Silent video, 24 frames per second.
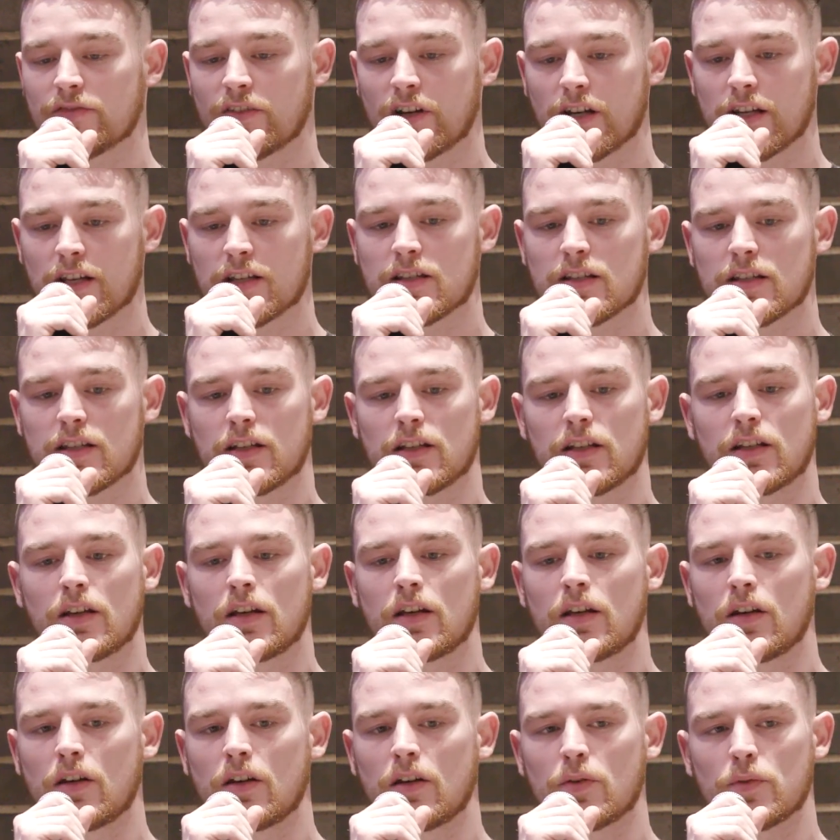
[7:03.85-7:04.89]
Ferguson
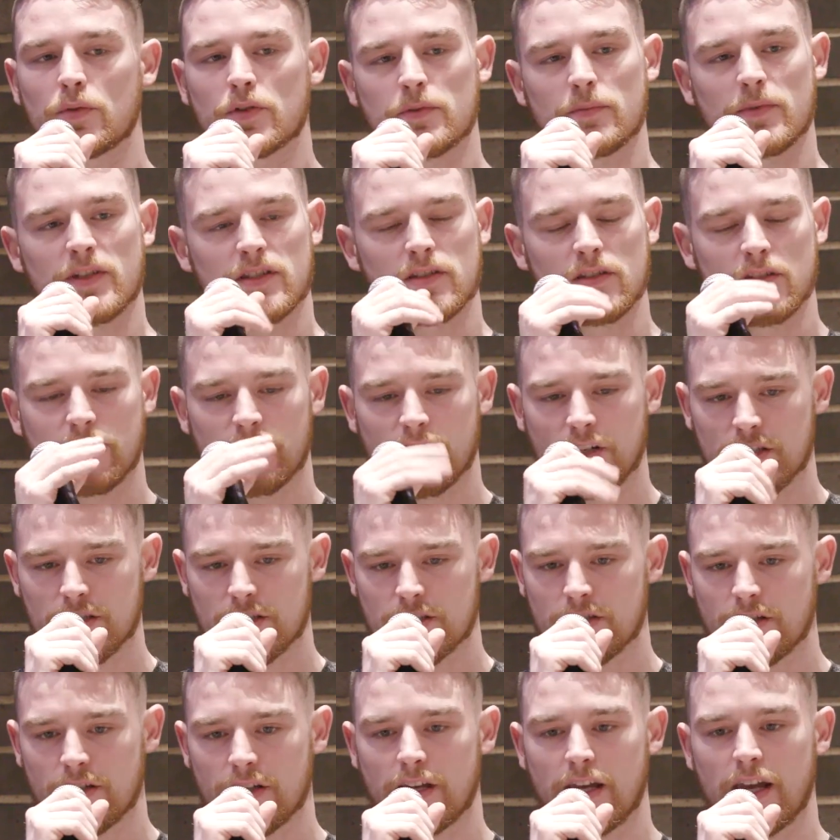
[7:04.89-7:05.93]
was missing the
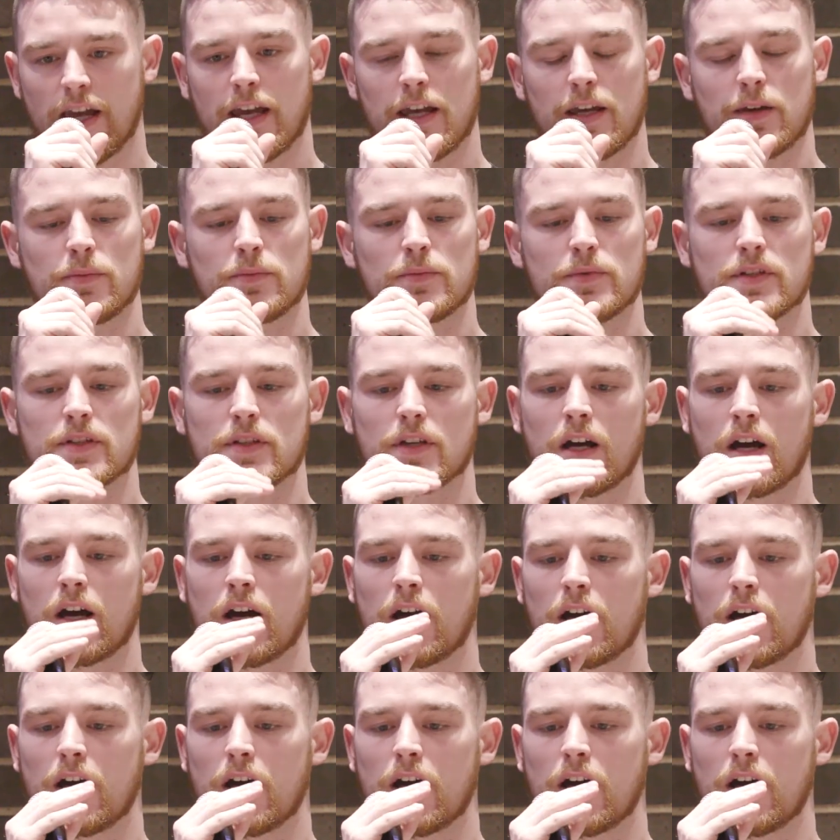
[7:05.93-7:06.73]
first 3 games,